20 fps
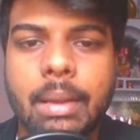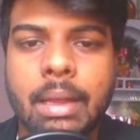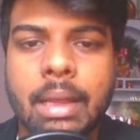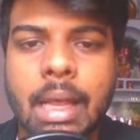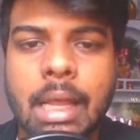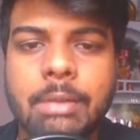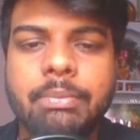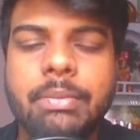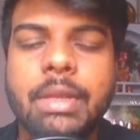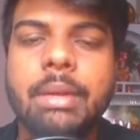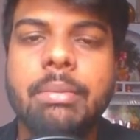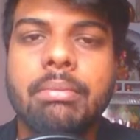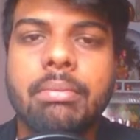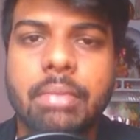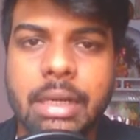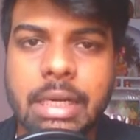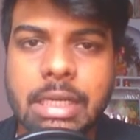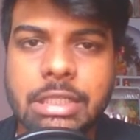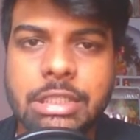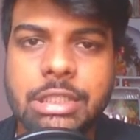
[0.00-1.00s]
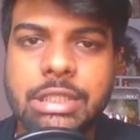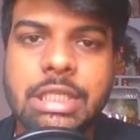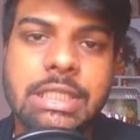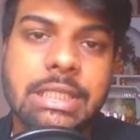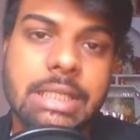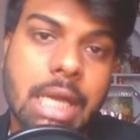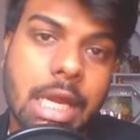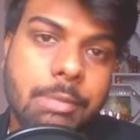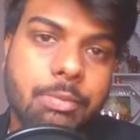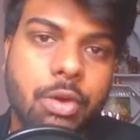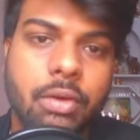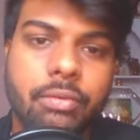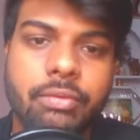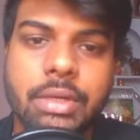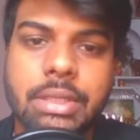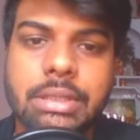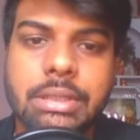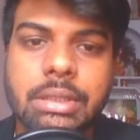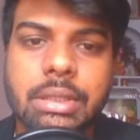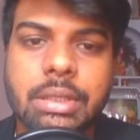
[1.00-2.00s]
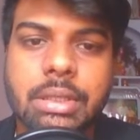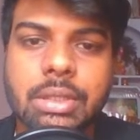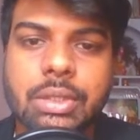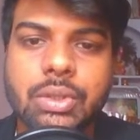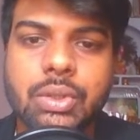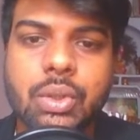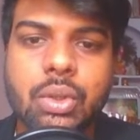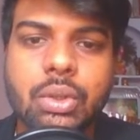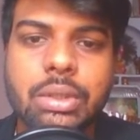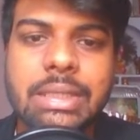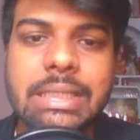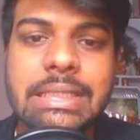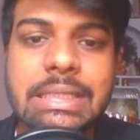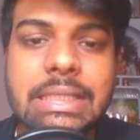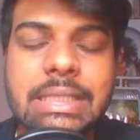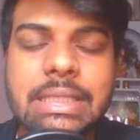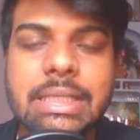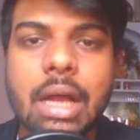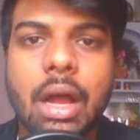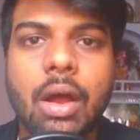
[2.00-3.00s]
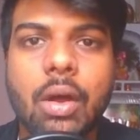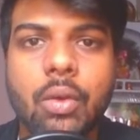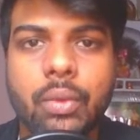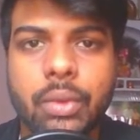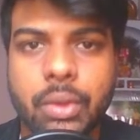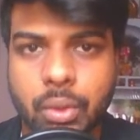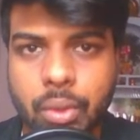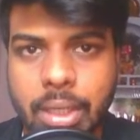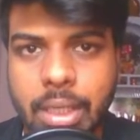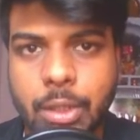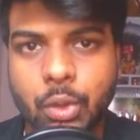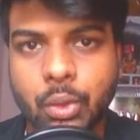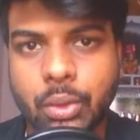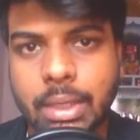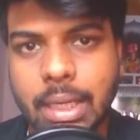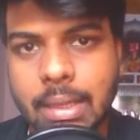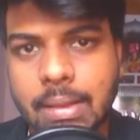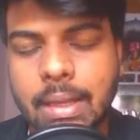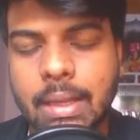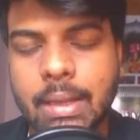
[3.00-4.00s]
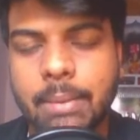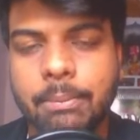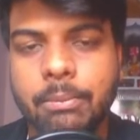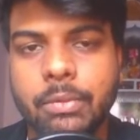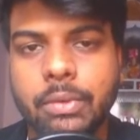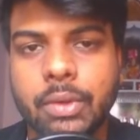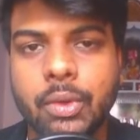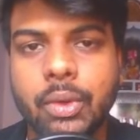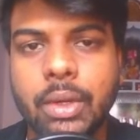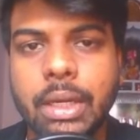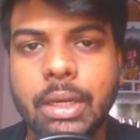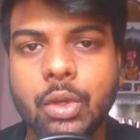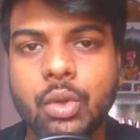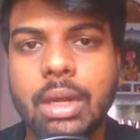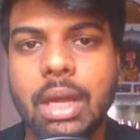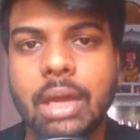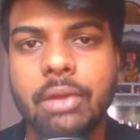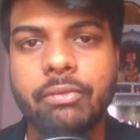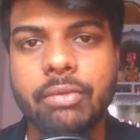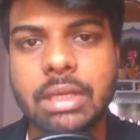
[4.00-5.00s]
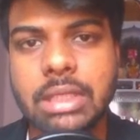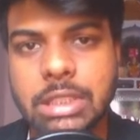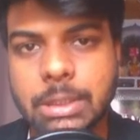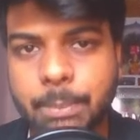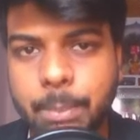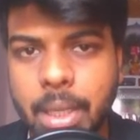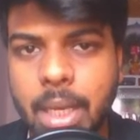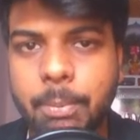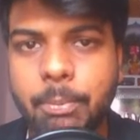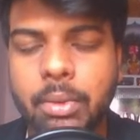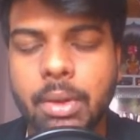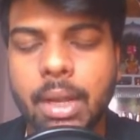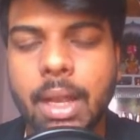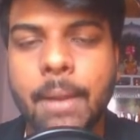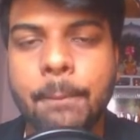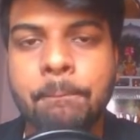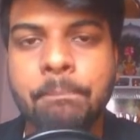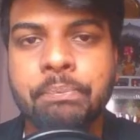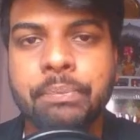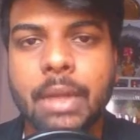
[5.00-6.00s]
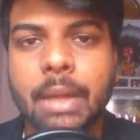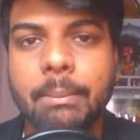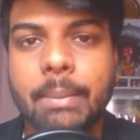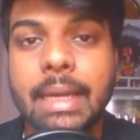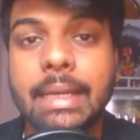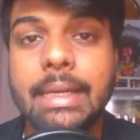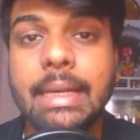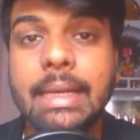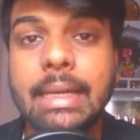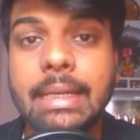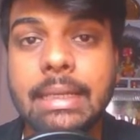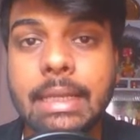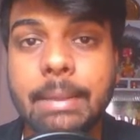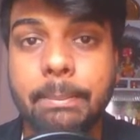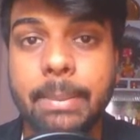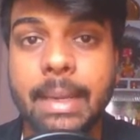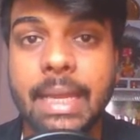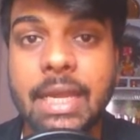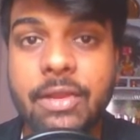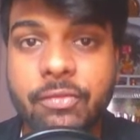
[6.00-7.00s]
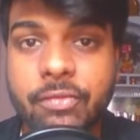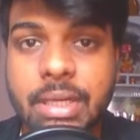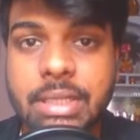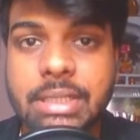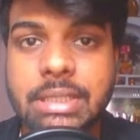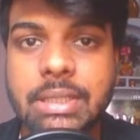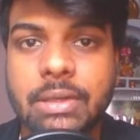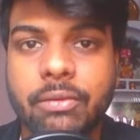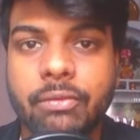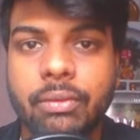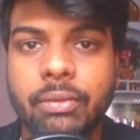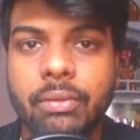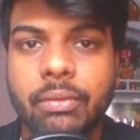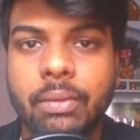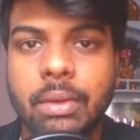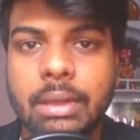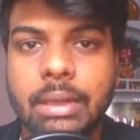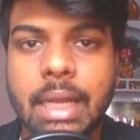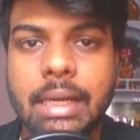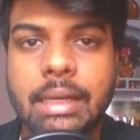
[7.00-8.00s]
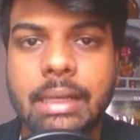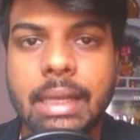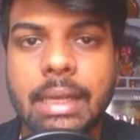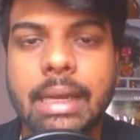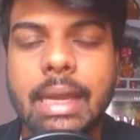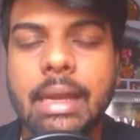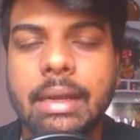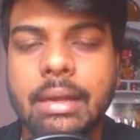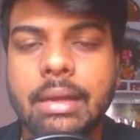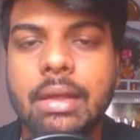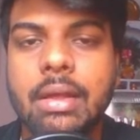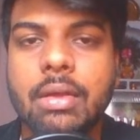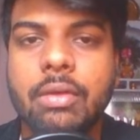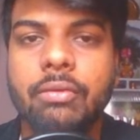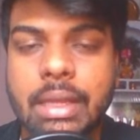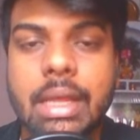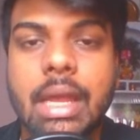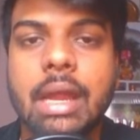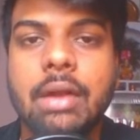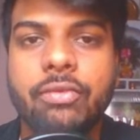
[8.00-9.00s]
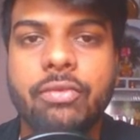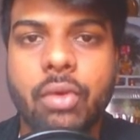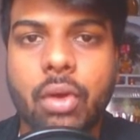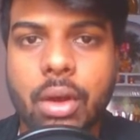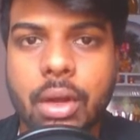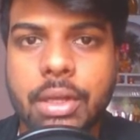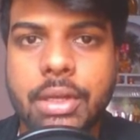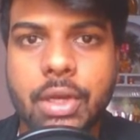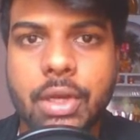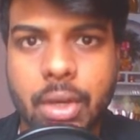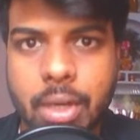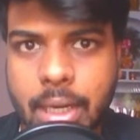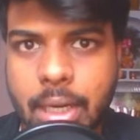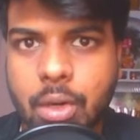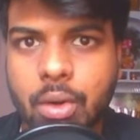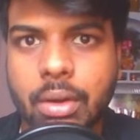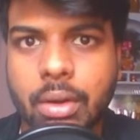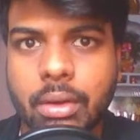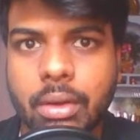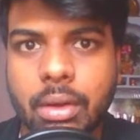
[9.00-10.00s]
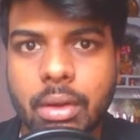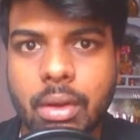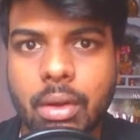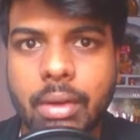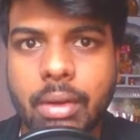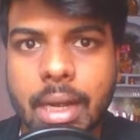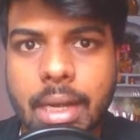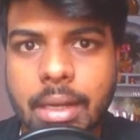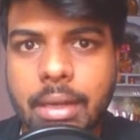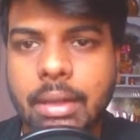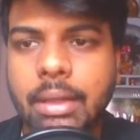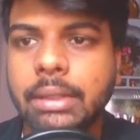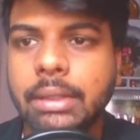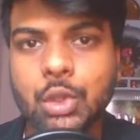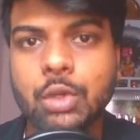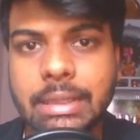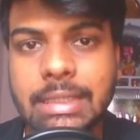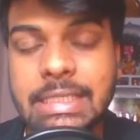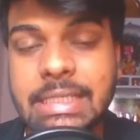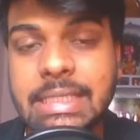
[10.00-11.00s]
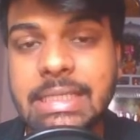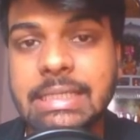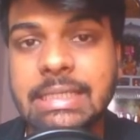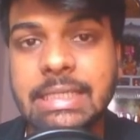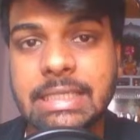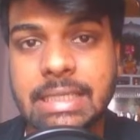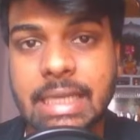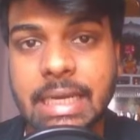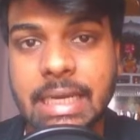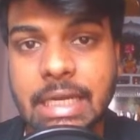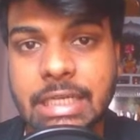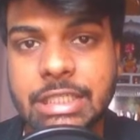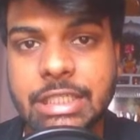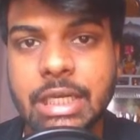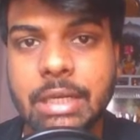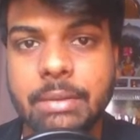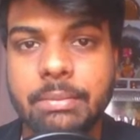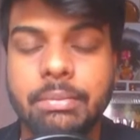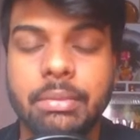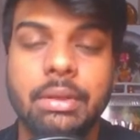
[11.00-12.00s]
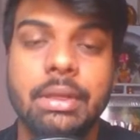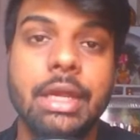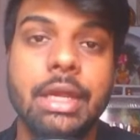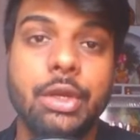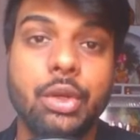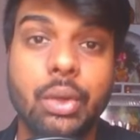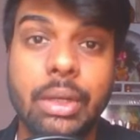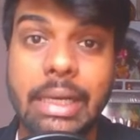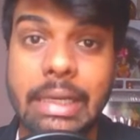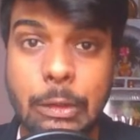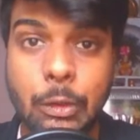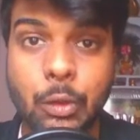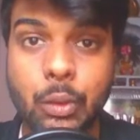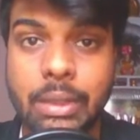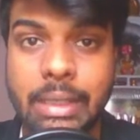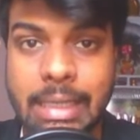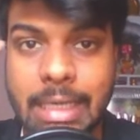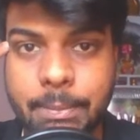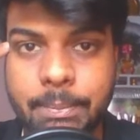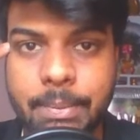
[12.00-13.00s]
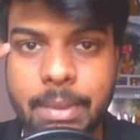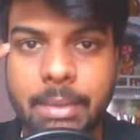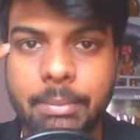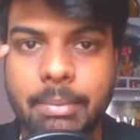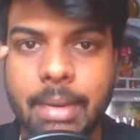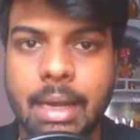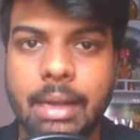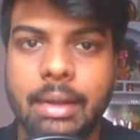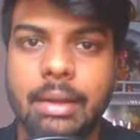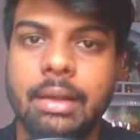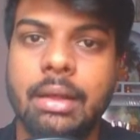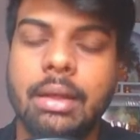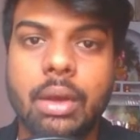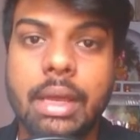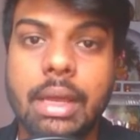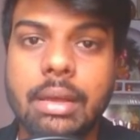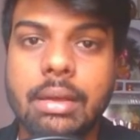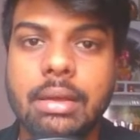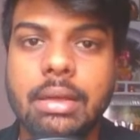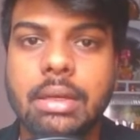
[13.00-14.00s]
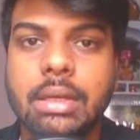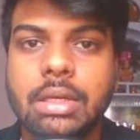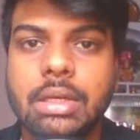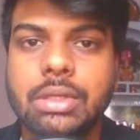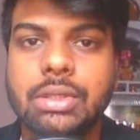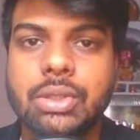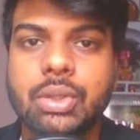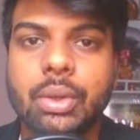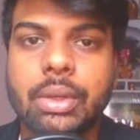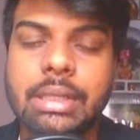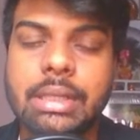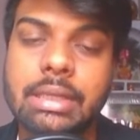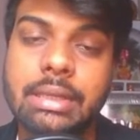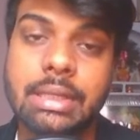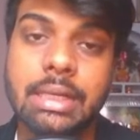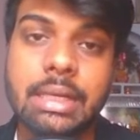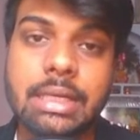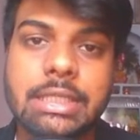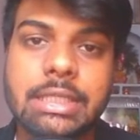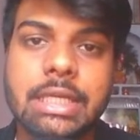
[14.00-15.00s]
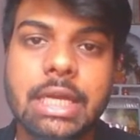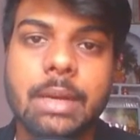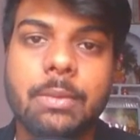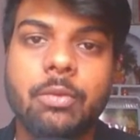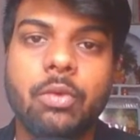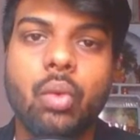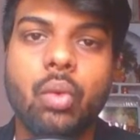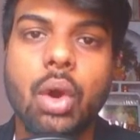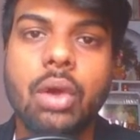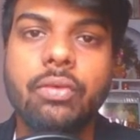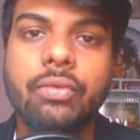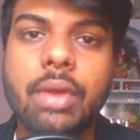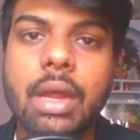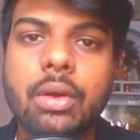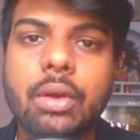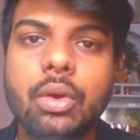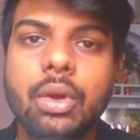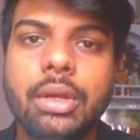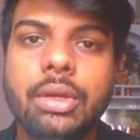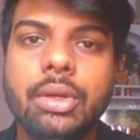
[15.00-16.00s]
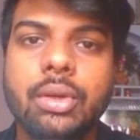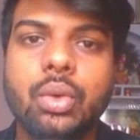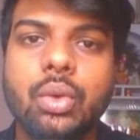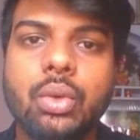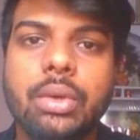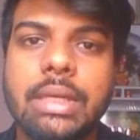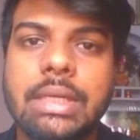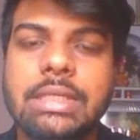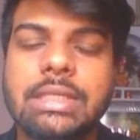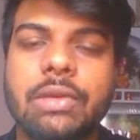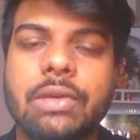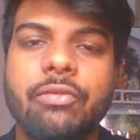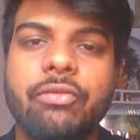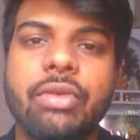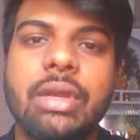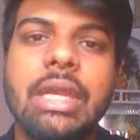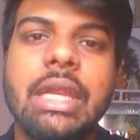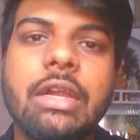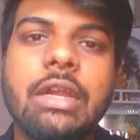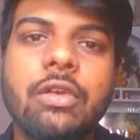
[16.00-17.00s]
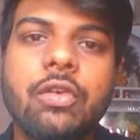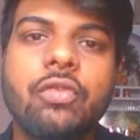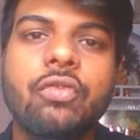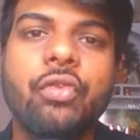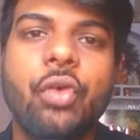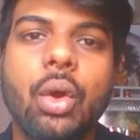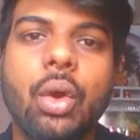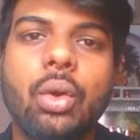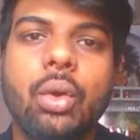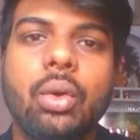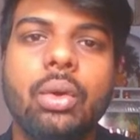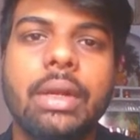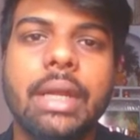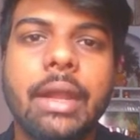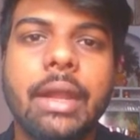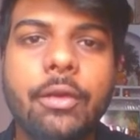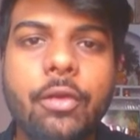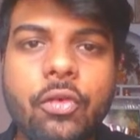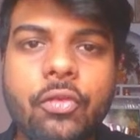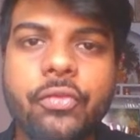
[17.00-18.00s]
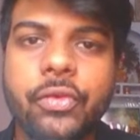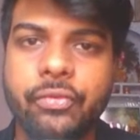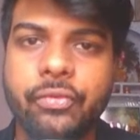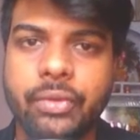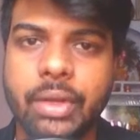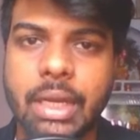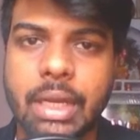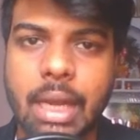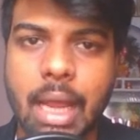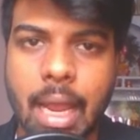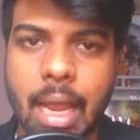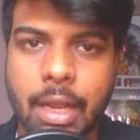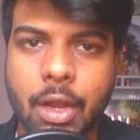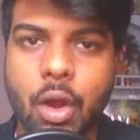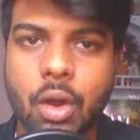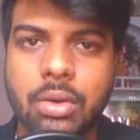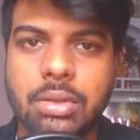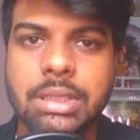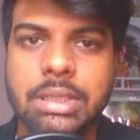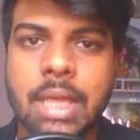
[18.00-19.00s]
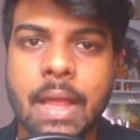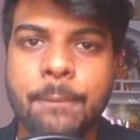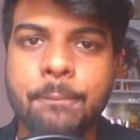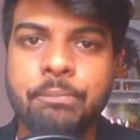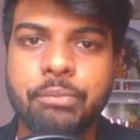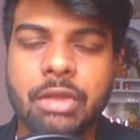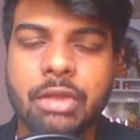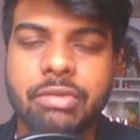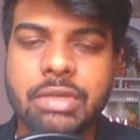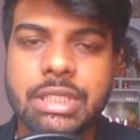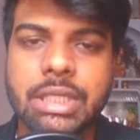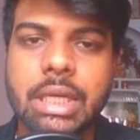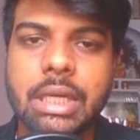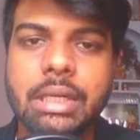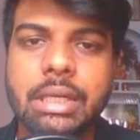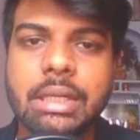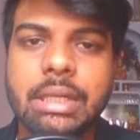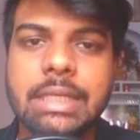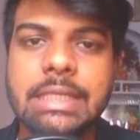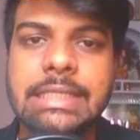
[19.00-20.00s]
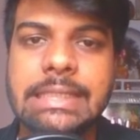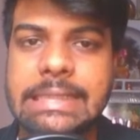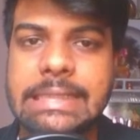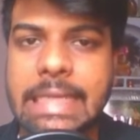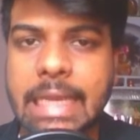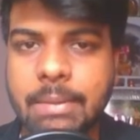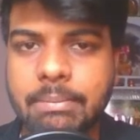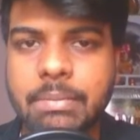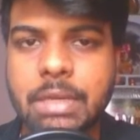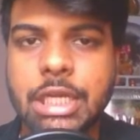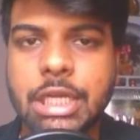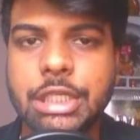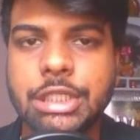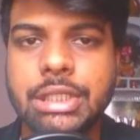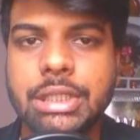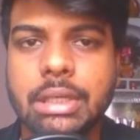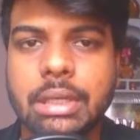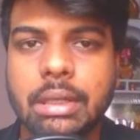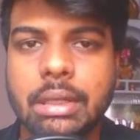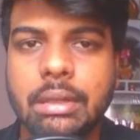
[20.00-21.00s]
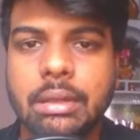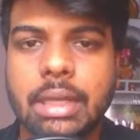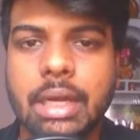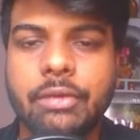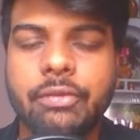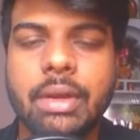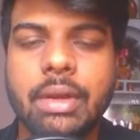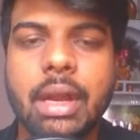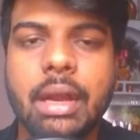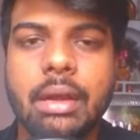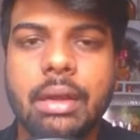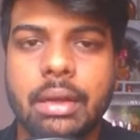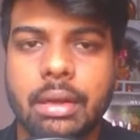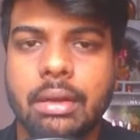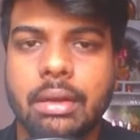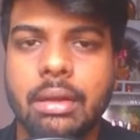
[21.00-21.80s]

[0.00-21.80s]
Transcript: help them reach the sky profits. So this is how you need to tell them. You need to convince people by telling the benefits that they get when they are following your account. All right, so this is the second step that you need to keep in mind. Okay, so in the third step, what we are going to do is, we need to follow 10 to 15 accounts which are in the same niche that we are